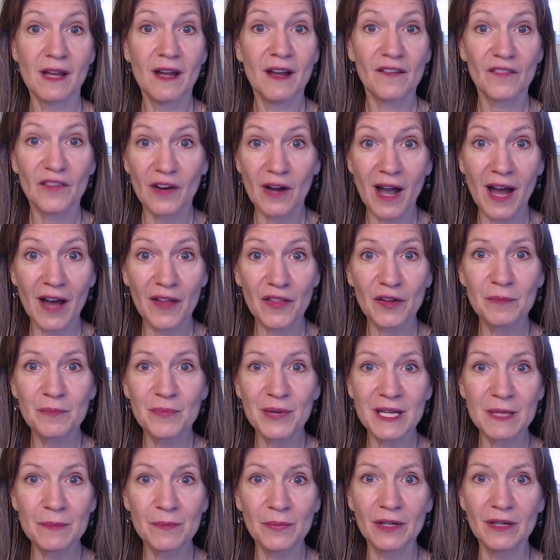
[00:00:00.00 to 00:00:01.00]
For other
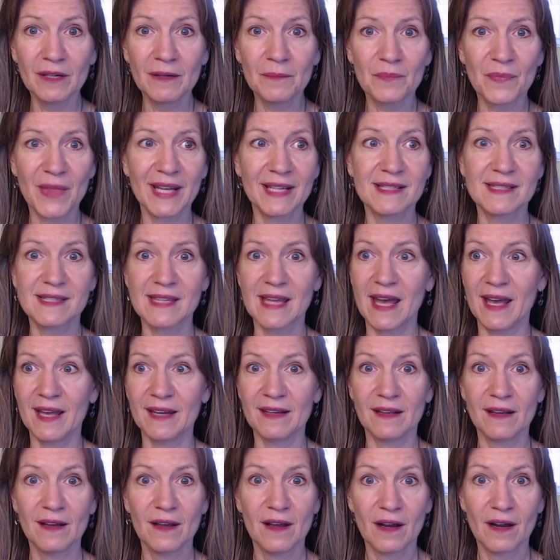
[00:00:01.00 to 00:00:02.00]
people, they
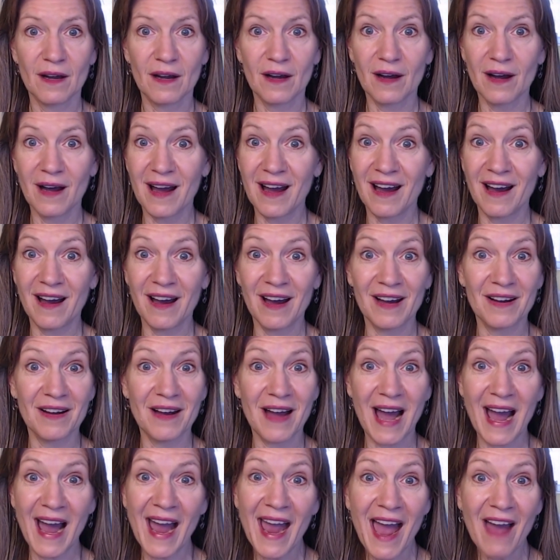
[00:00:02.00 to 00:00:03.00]
said,
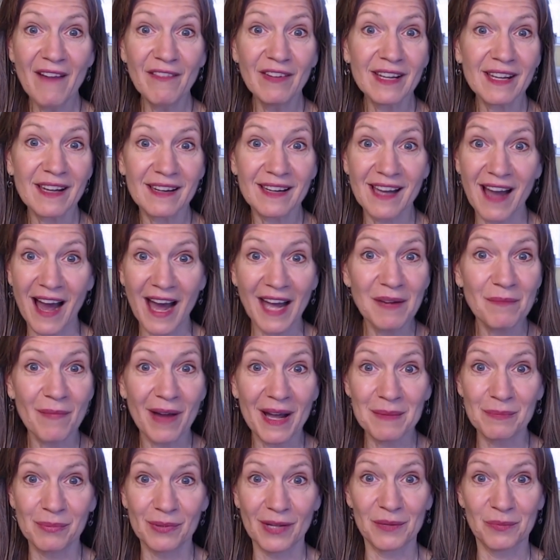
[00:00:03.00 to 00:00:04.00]
I haven't gotten my
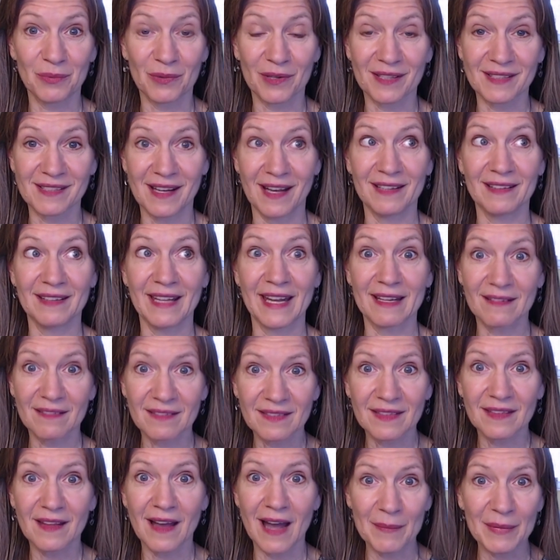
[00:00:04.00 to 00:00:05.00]
blood work done. Like,
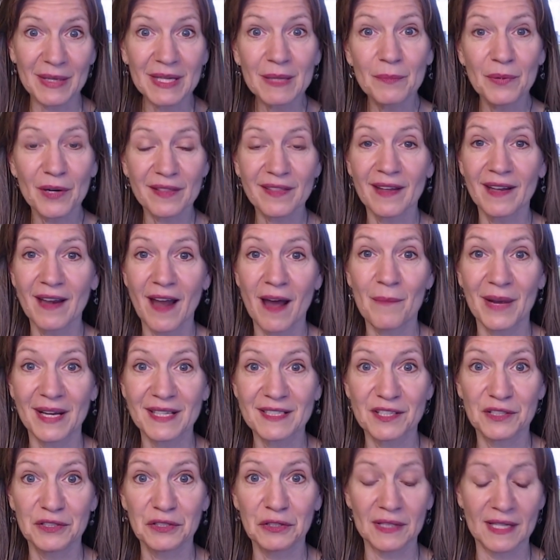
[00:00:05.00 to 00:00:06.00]
I'm going to put that on my
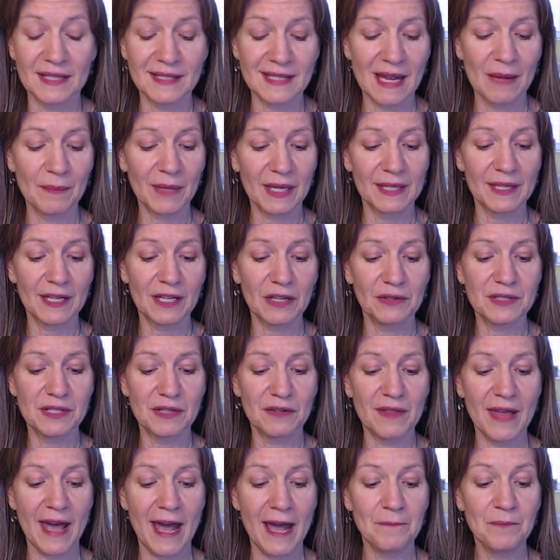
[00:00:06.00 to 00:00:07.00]
to-do list. I'm going to go do
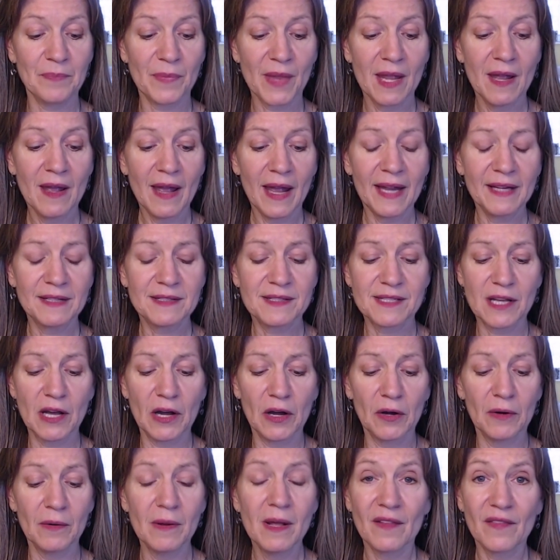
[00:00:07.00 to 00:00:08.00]
that. And
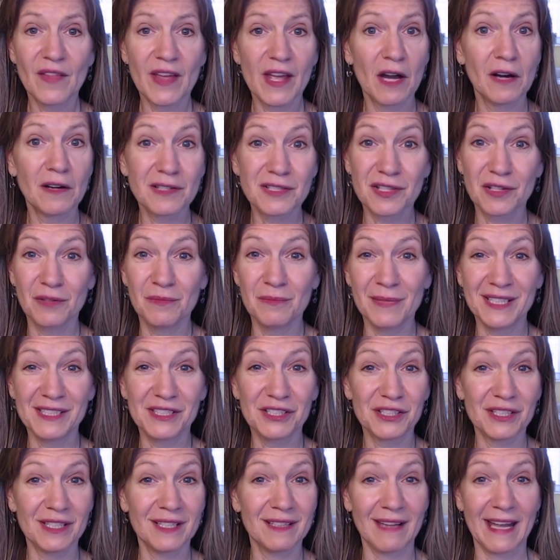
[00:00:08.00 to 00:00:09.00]
so they also
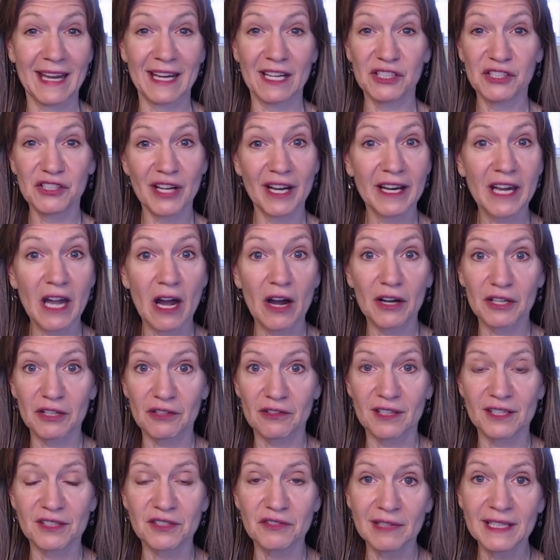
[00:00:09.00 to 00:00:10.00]
mentioned, like, check out your
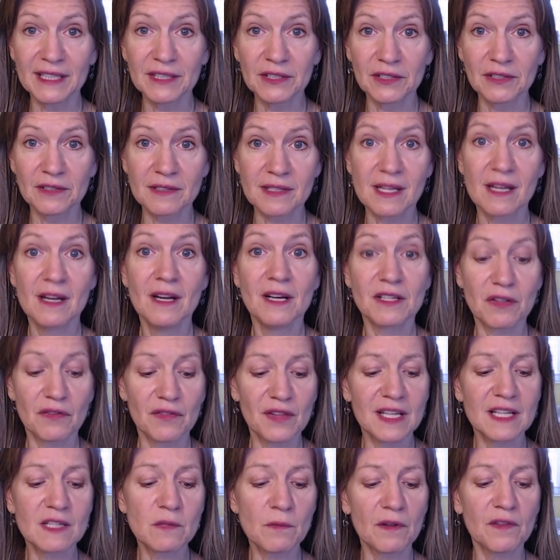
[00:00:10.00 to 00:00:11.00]
adrenals. So
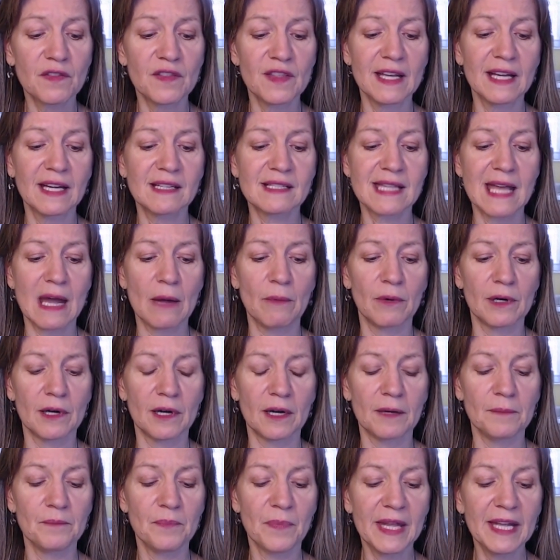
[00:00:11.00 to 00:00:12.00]
these were things that
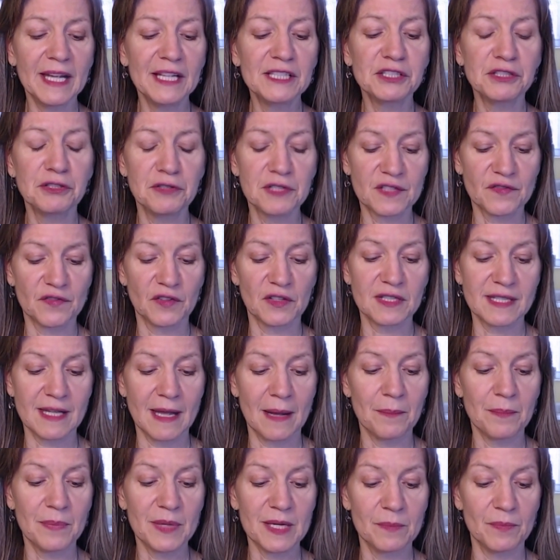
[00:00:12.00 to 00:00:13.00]
were issues for
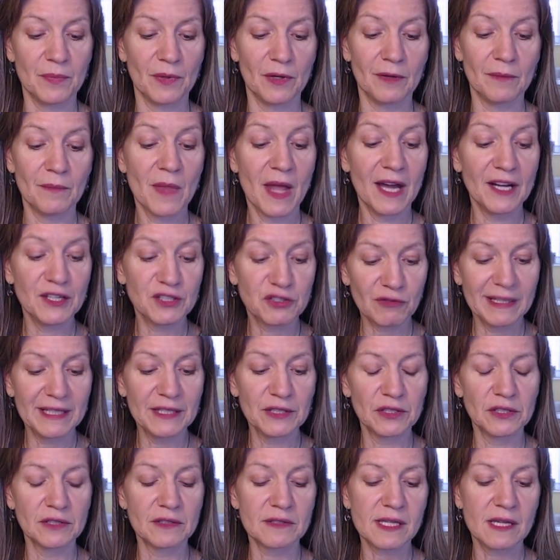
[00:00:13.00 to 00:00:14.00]
some people.
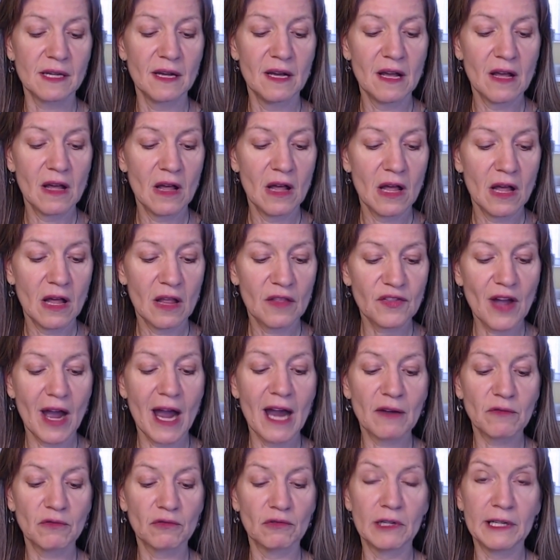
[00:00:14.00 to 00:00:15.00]
Adrenals,
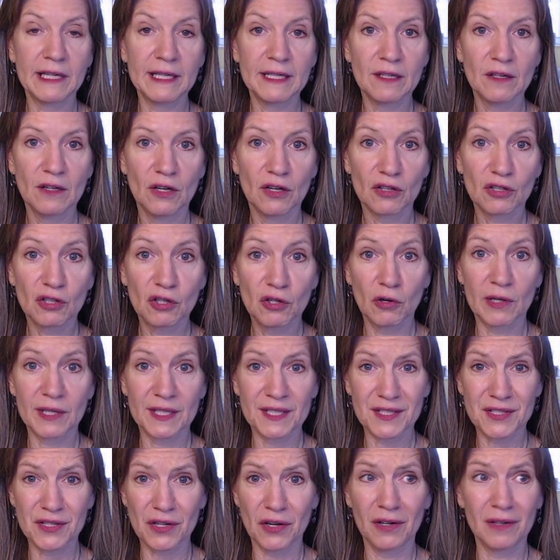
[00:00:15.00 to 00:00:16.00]
thyroid,
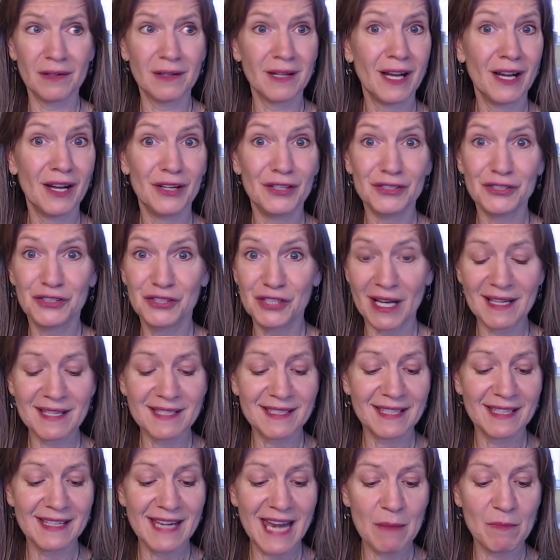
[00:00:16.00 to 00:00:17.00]
cortisol, just
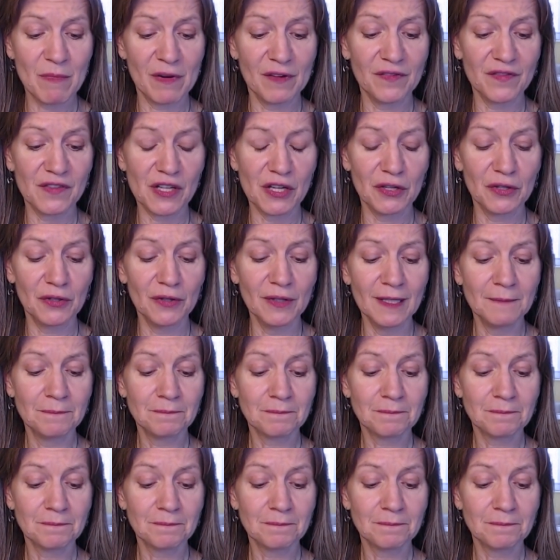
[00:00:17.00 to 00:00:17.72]
to name a few.